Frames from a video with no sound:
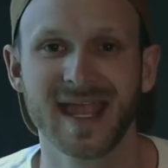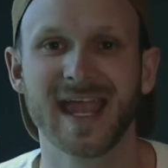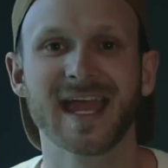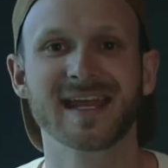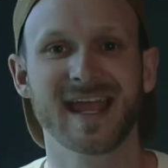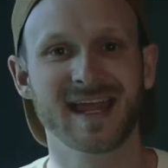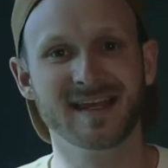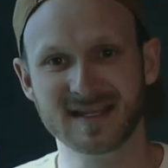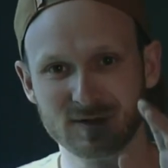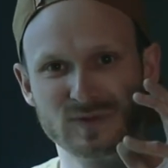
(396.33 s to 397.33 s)
And,
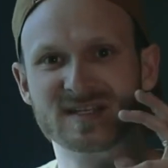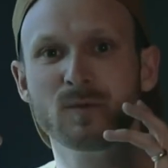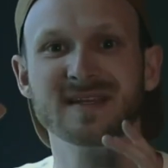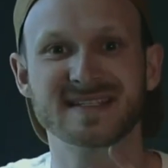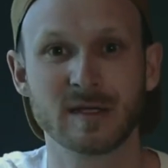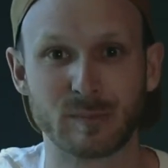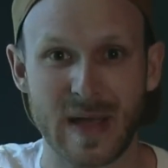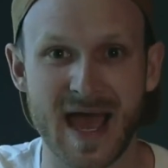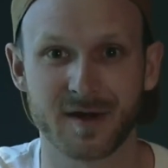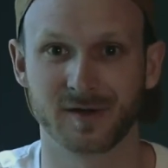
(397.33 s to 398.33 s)
and see, we see a
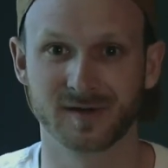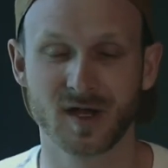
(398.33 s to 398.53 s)
pattern.